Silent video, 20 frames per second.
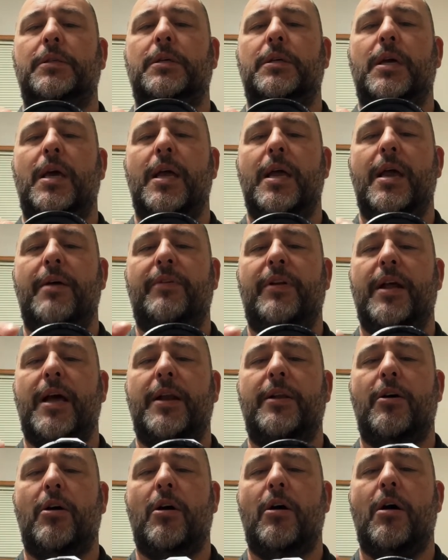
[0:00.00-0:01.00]
I have it
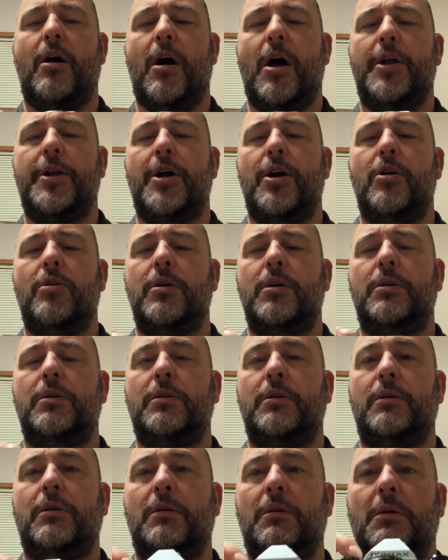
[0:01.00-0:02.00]
on auto,
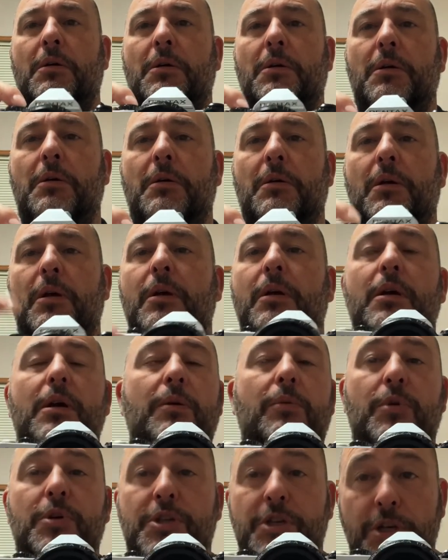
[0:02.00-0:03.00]

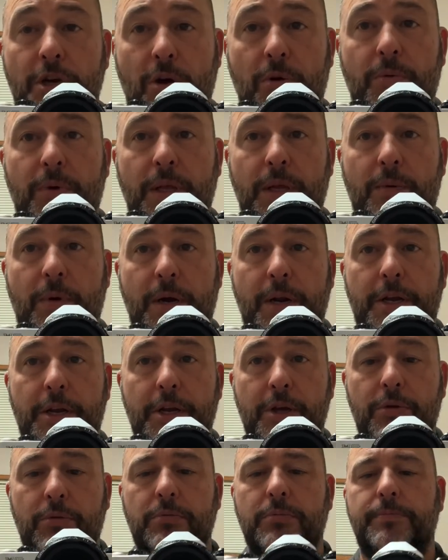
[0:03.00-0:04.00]
which you don't really want to
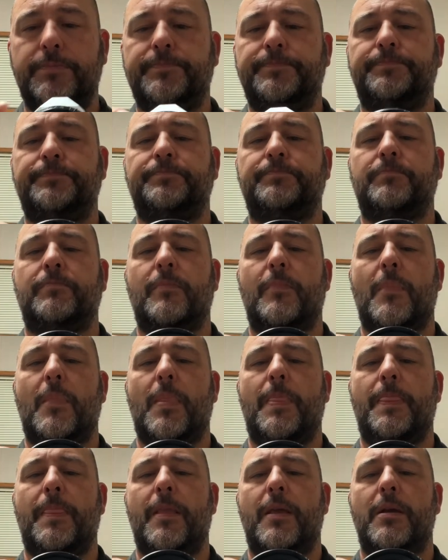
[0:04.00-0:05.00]
do
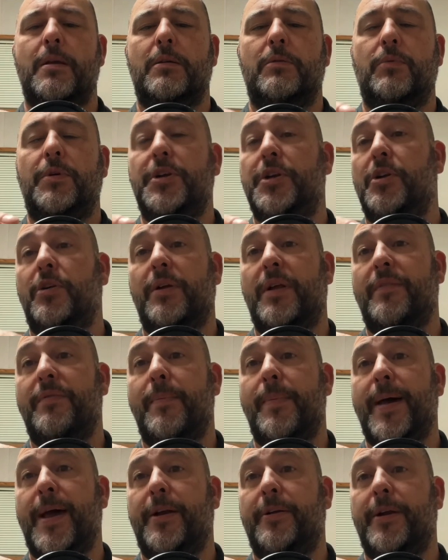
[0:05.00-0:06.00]
when you don't have a
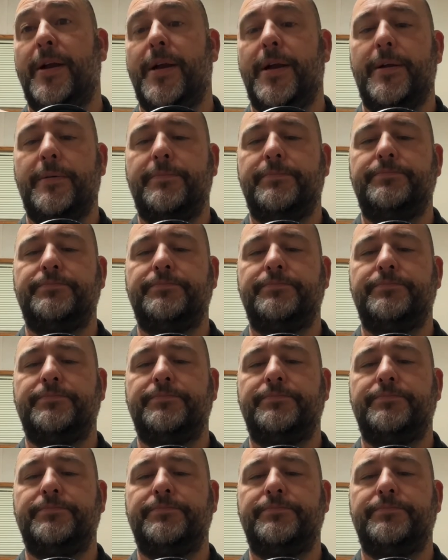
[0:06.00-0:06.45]
battery in there.